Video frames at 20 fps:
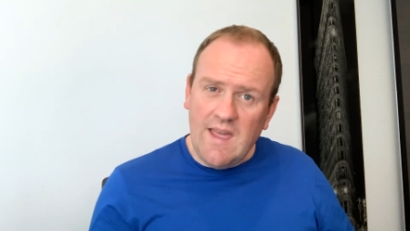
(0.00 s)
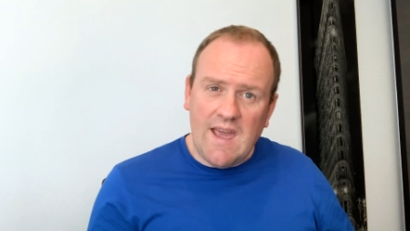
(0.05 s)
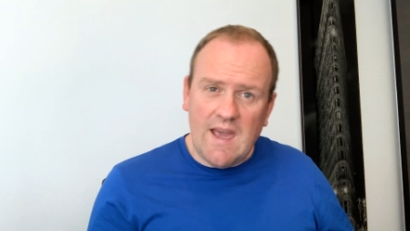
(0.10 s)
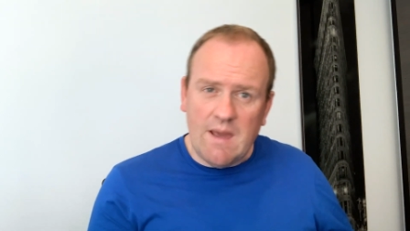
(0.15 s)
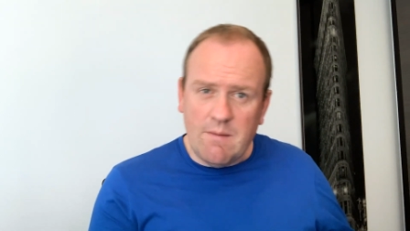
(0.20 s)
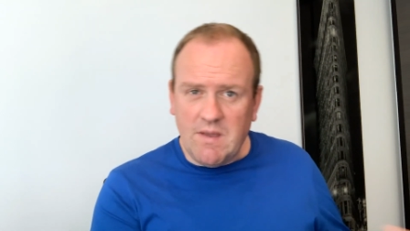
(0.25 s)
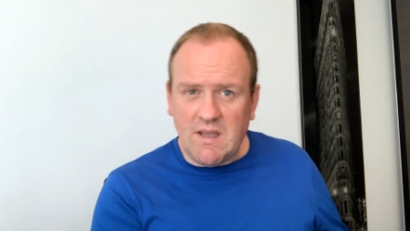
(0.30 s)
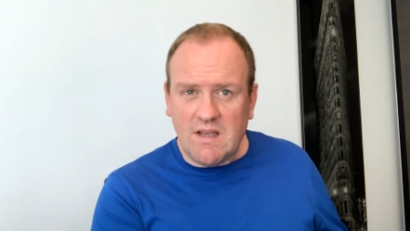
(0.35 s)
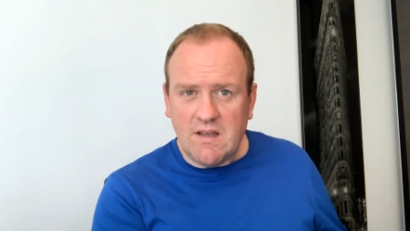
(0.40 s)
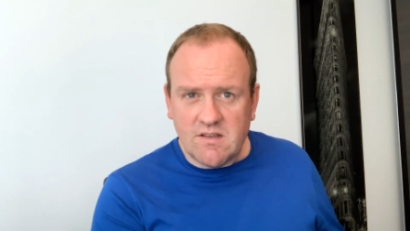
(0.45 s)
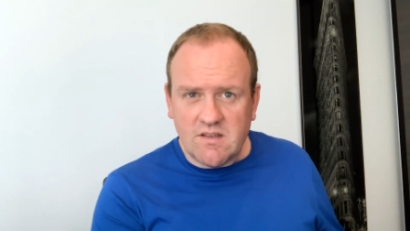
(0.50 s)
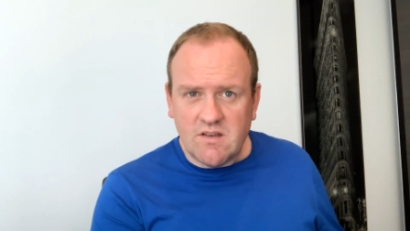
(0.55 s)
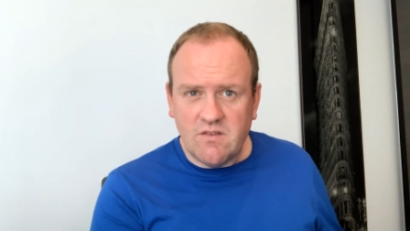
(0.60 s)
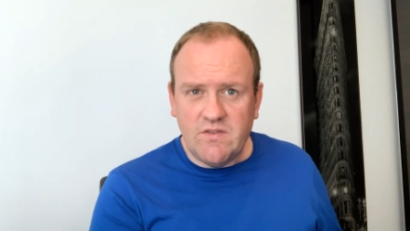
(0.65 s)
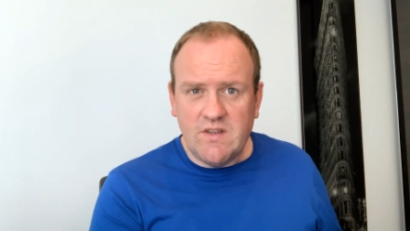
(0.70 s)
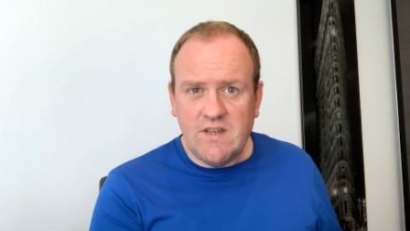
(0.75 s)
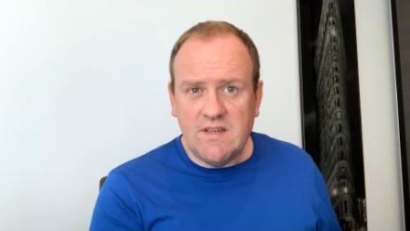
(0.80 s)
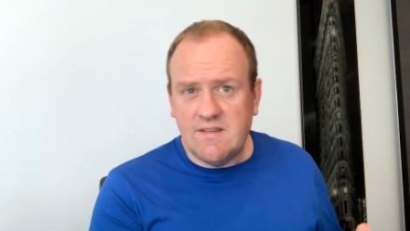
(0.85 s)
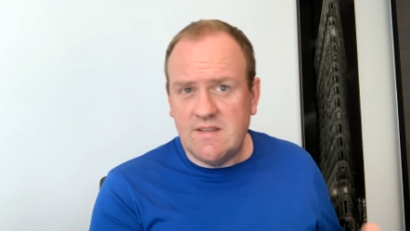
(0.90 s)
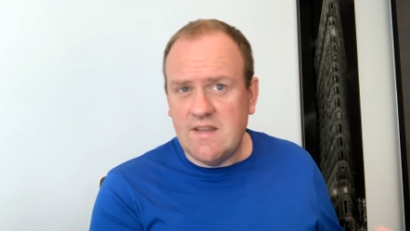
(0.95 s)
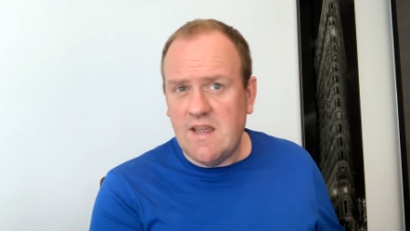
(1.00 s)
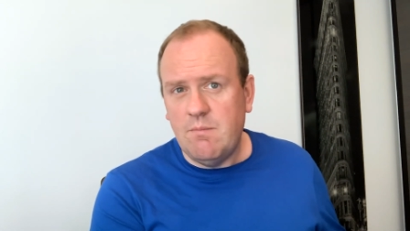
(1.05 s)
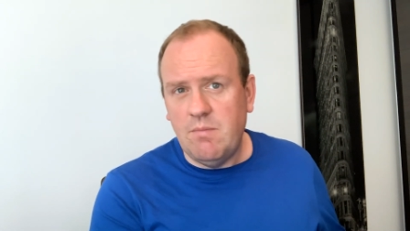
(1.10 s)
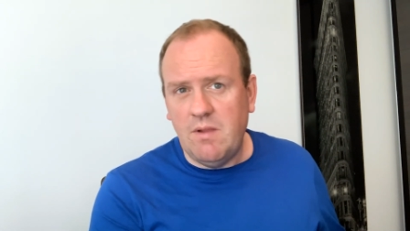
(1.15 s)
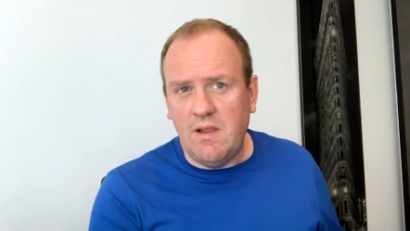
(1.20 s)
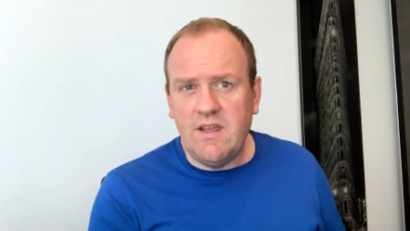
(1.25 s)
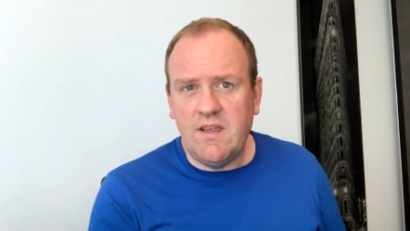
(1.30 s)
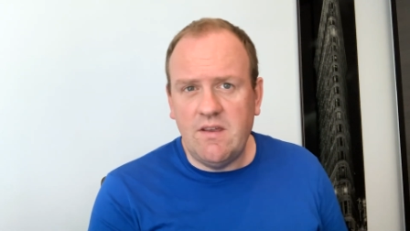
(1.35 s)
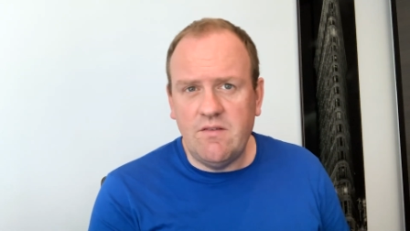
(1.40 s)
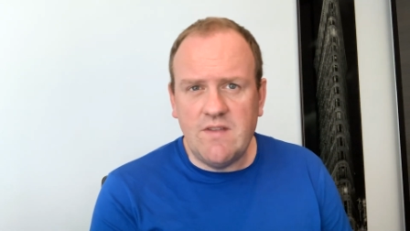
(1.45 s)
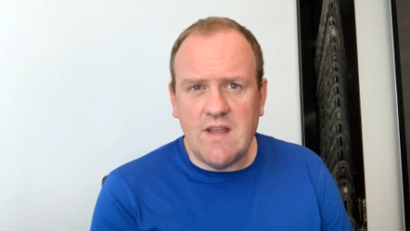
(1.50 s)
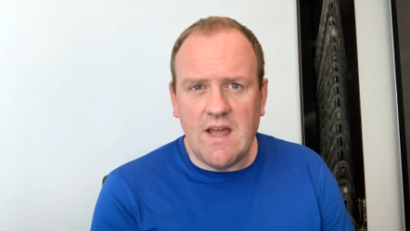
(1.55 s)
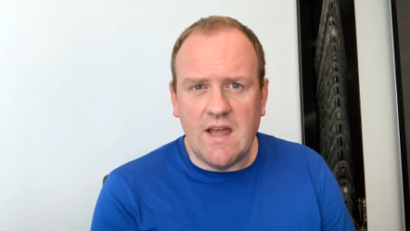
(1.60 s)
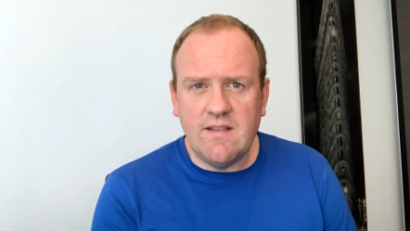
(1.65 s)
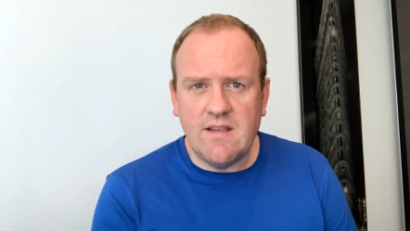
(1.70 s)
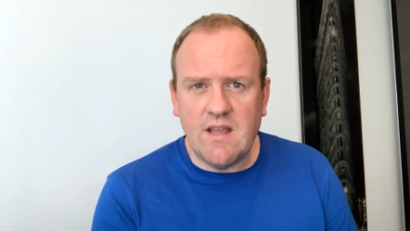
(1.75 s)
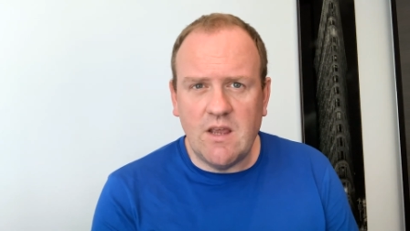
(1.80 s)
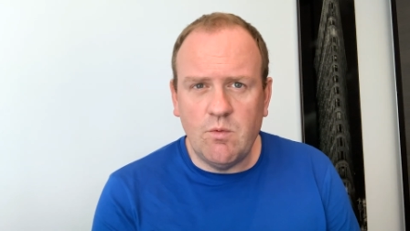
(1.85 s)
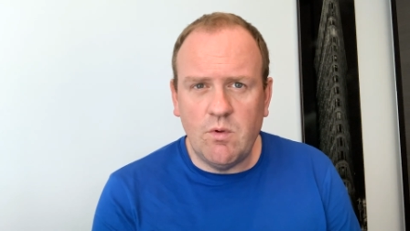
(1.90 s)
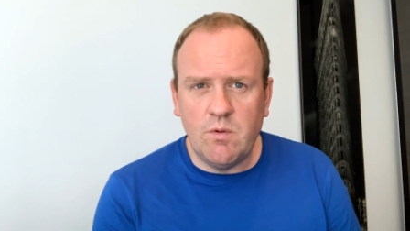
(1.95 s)
And because of this, they believe
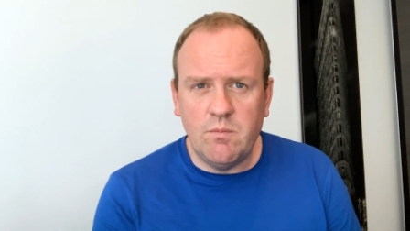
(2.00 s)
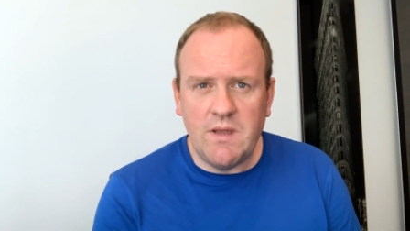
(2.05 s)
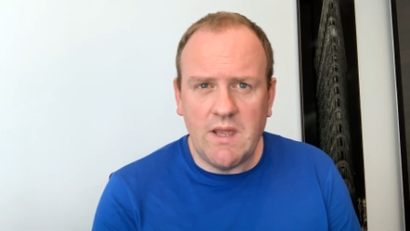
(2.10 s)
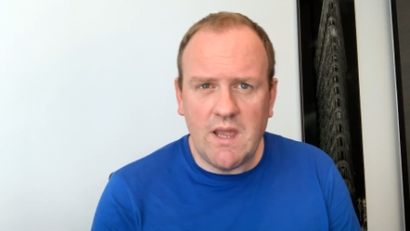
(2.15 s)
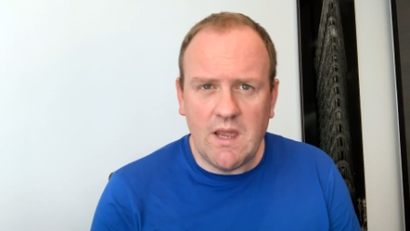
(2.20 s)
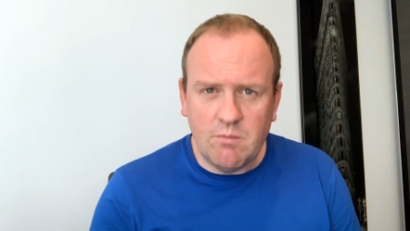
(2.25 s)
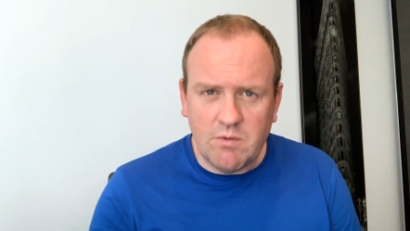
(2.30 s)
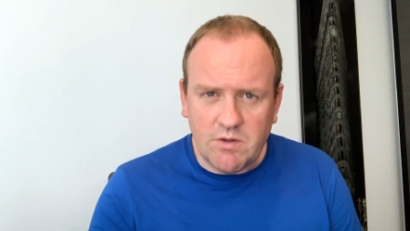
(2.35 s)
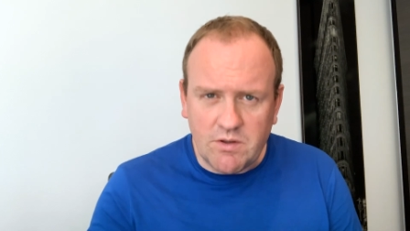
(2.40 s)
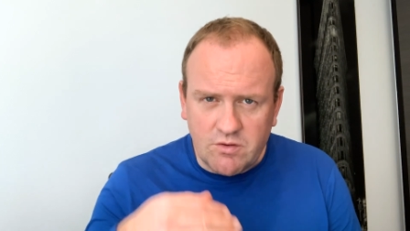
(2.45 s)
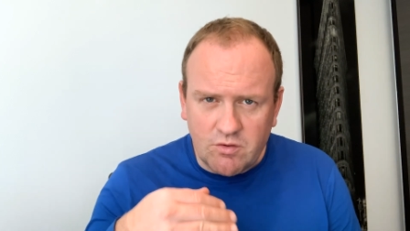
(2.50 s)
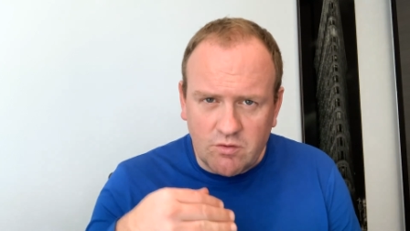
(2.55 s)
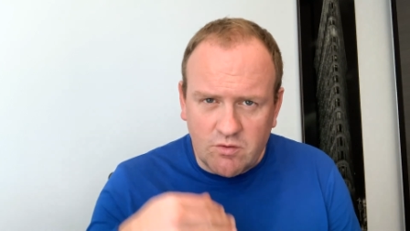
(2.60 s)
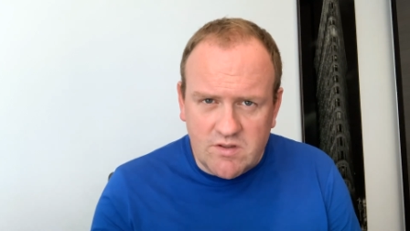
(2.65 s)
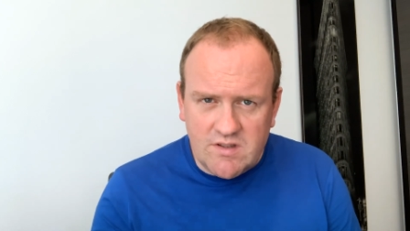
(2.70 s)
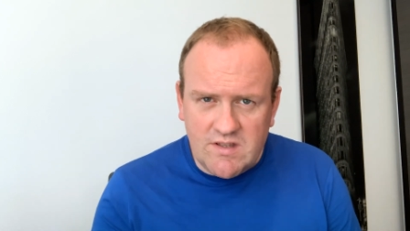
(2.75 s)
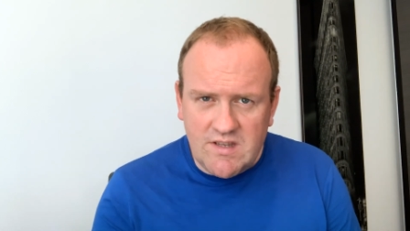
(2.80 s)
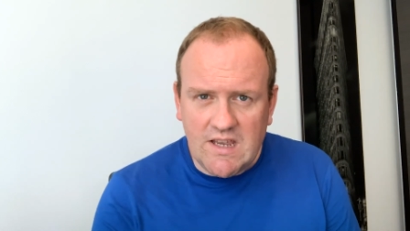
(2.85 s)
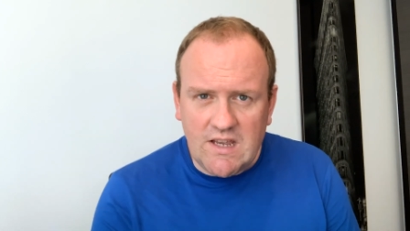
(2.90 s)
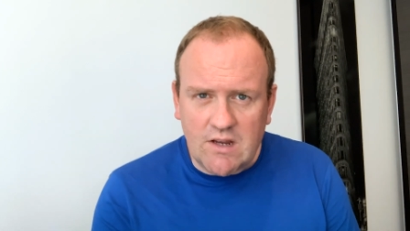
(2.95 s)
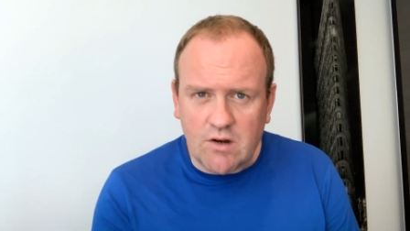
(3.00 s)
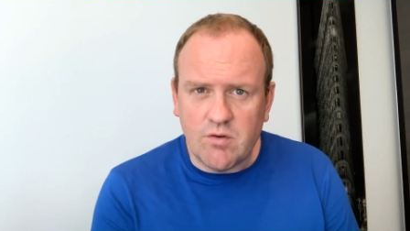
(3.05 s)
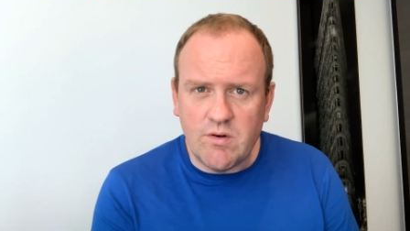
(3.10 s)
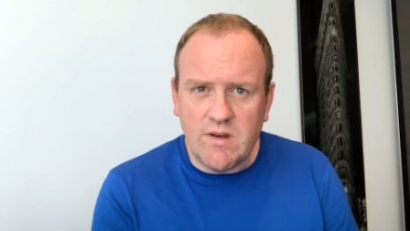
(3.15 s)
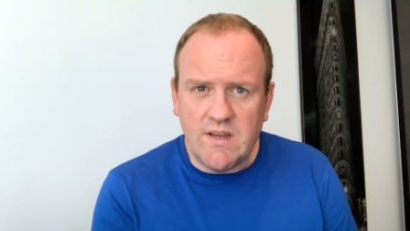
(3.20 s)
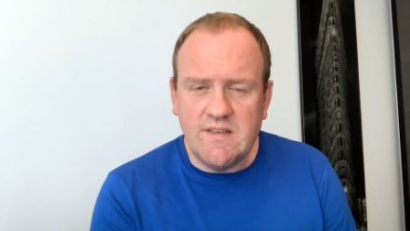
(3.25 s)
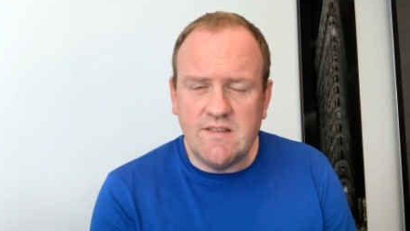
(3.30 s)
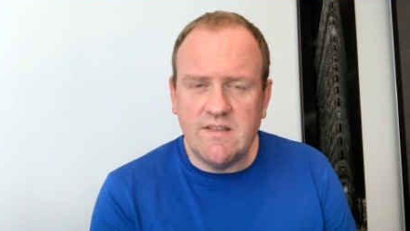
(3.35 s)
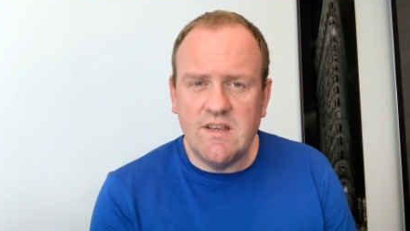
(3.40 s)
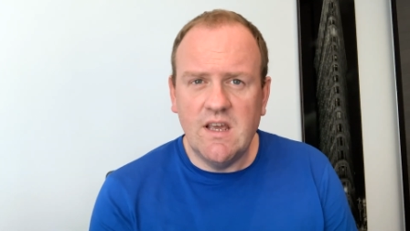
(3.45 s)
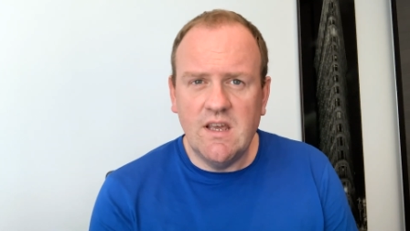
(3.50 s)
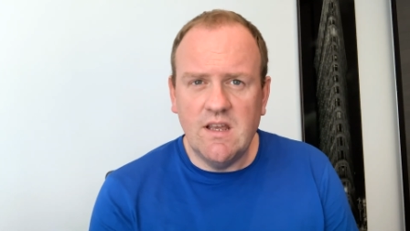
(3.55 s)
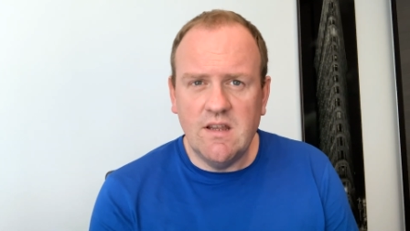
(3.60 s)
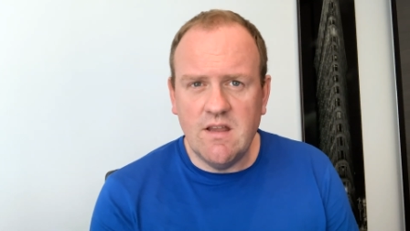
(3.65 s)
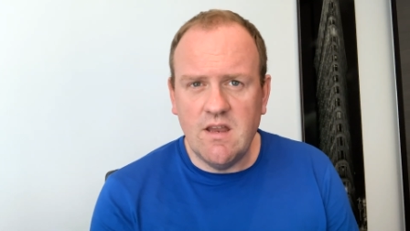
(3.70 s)
that they will be able to decrease